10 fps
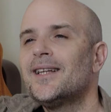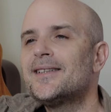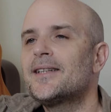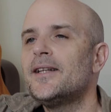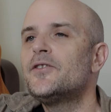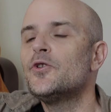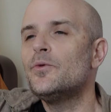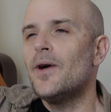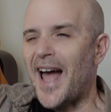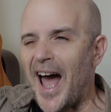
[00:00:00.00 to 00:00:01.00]
Let's get
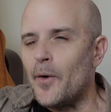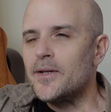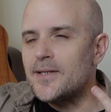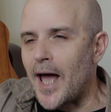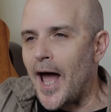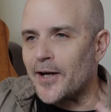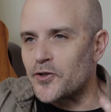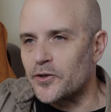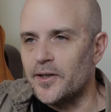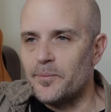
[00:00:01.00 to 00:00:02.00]
into how it's actually